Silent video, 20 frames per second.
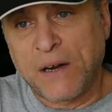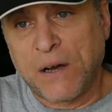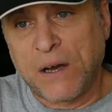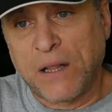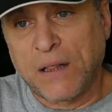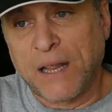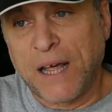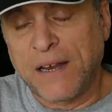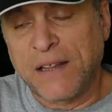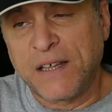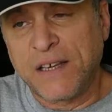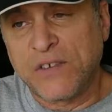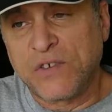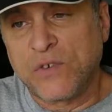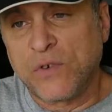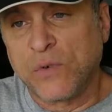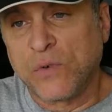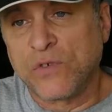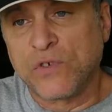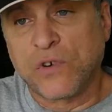a lot of these
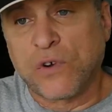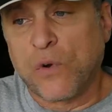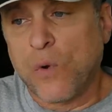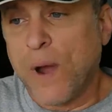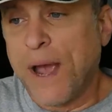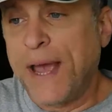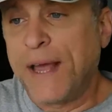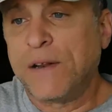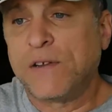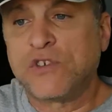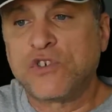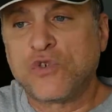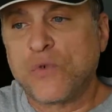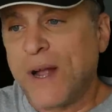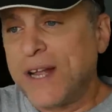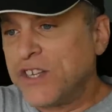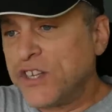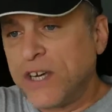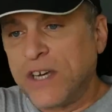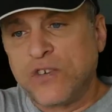tools are great.
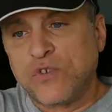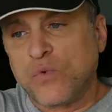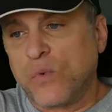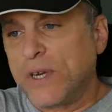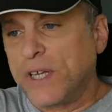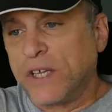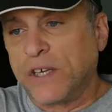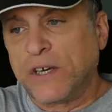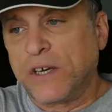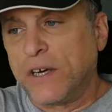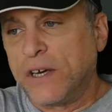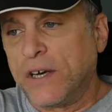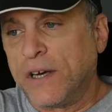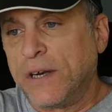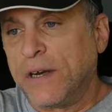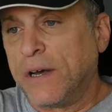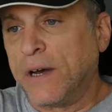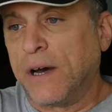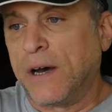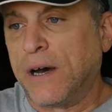Stretching is really
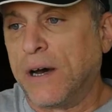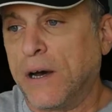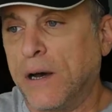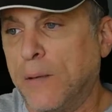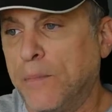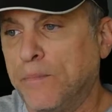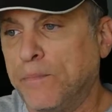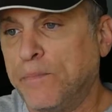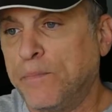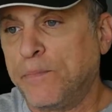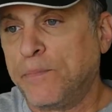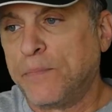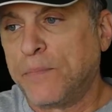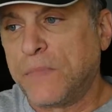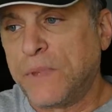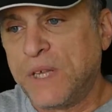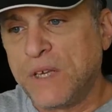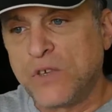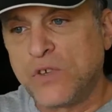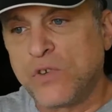good.
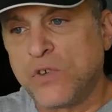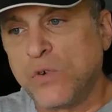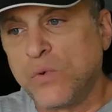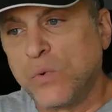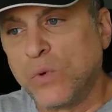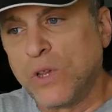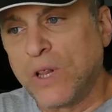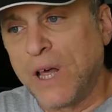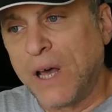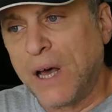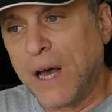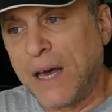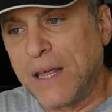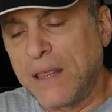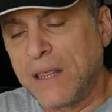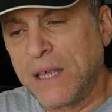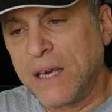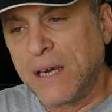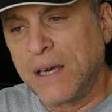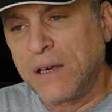This tool, I
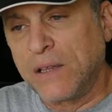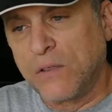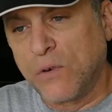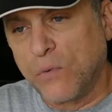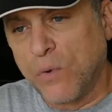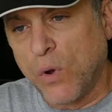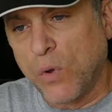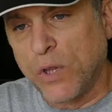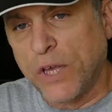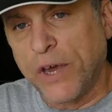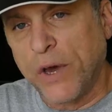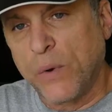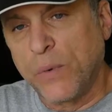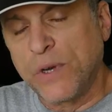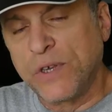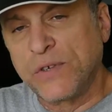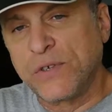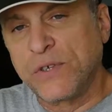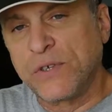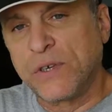think, the Roleo
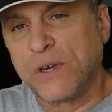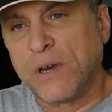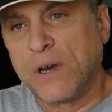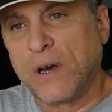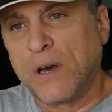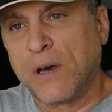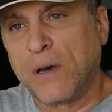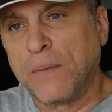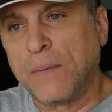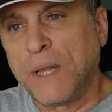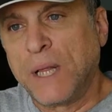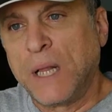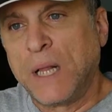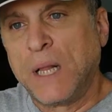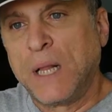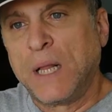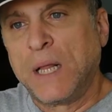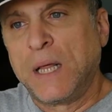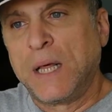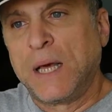
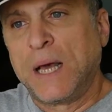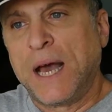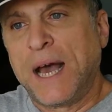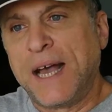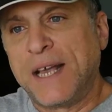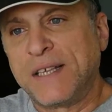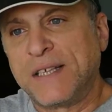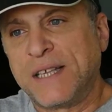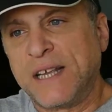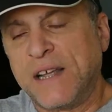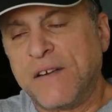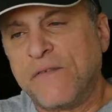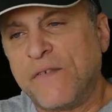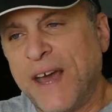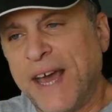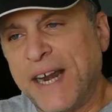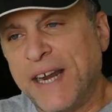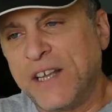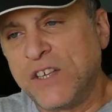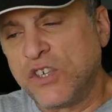has the
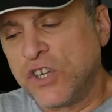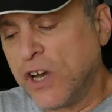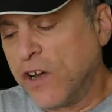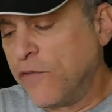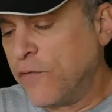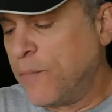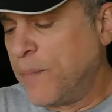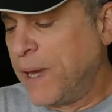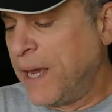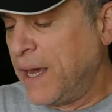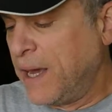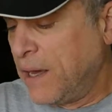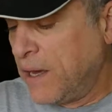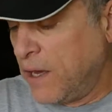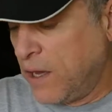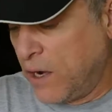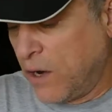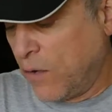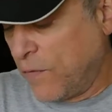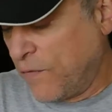advantage of being,
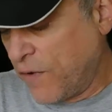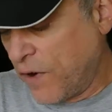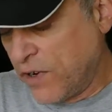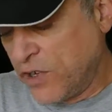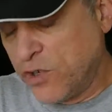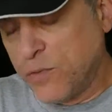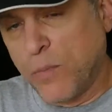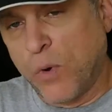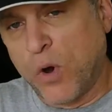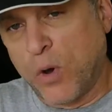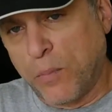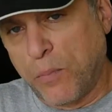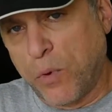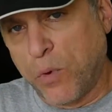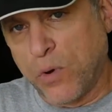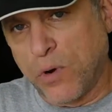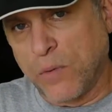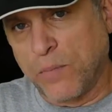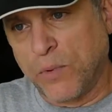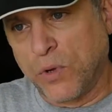very small,
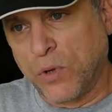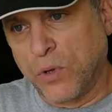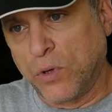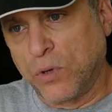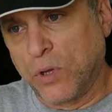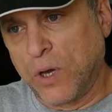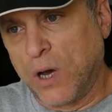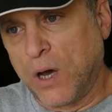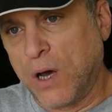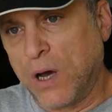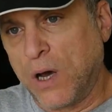portable.